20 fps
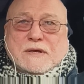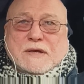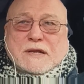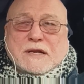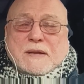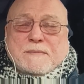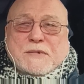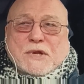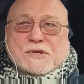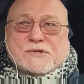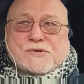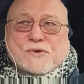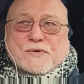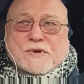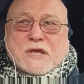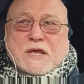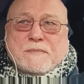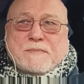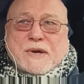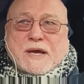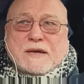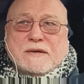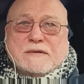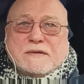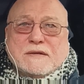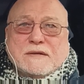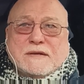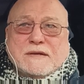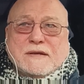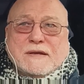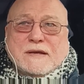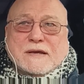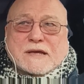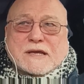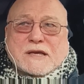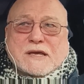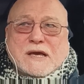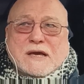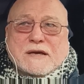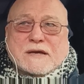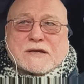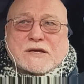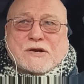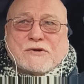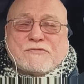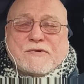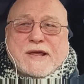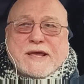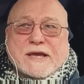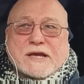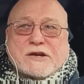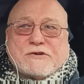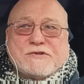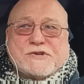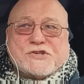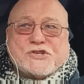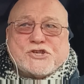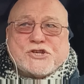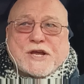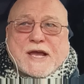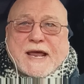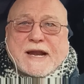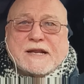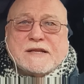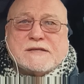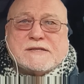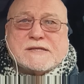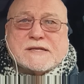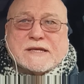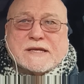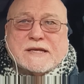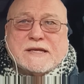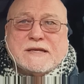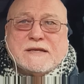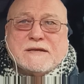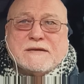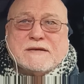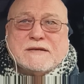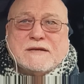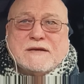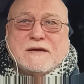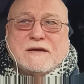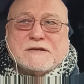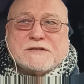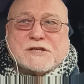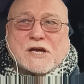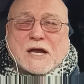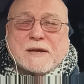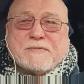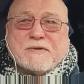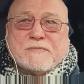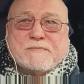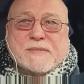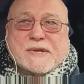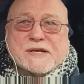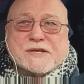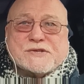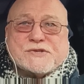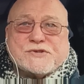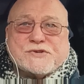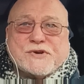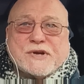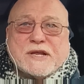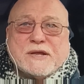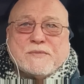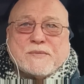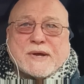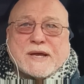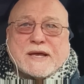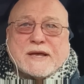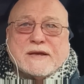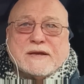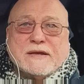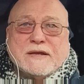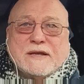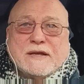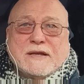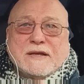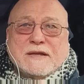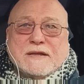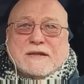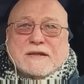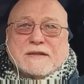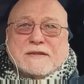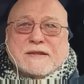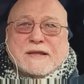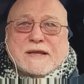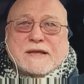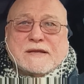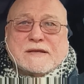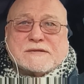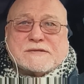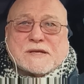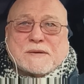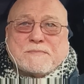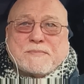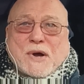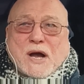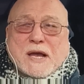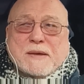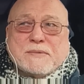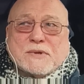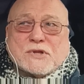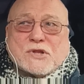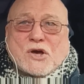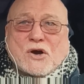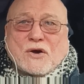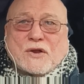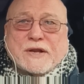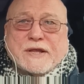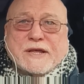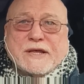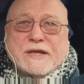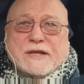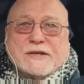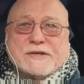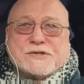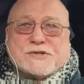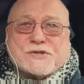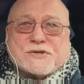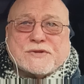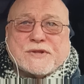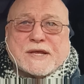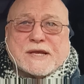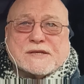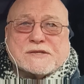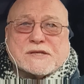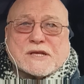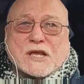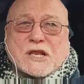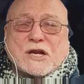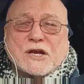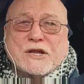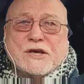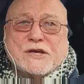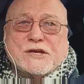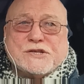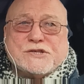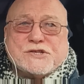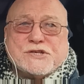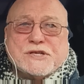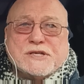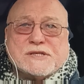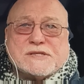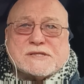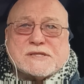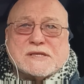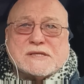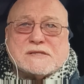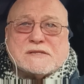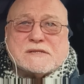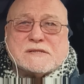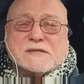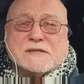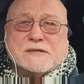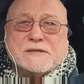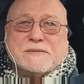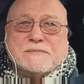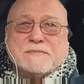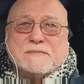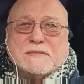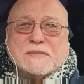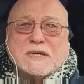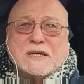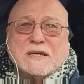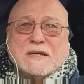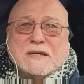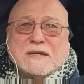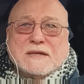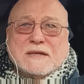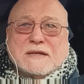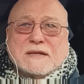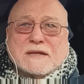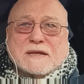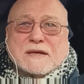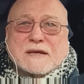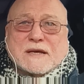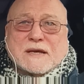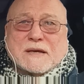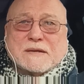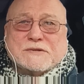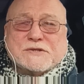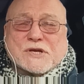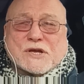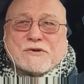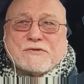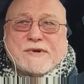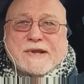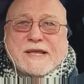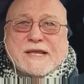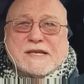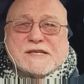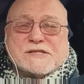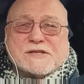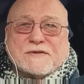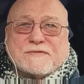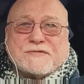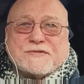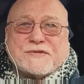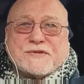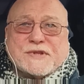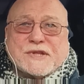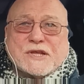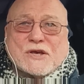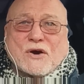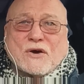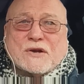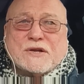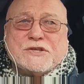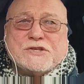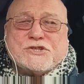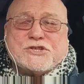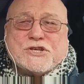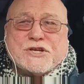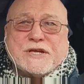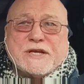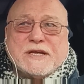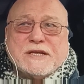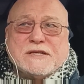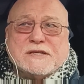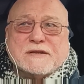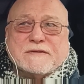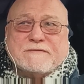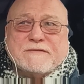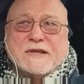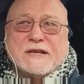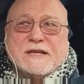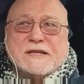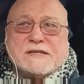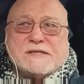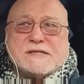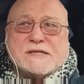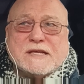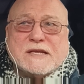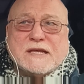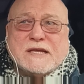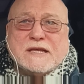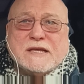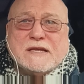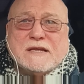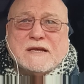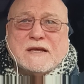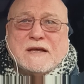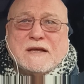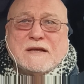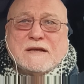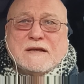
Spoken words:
And I'm not talking about a career Christianity type of ministry where there's a Bible college, there's a clergy system, degrees of theology, divinity,